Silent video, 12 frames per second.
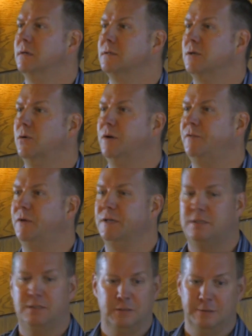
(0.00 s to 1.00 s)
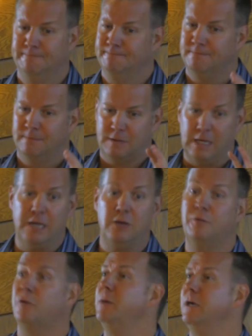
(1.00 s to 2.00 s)
So if it's, thank
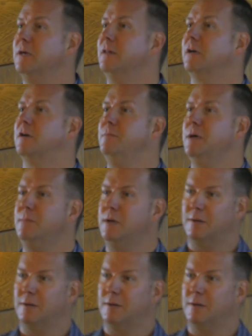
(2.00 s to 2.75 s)
you for making a commitment,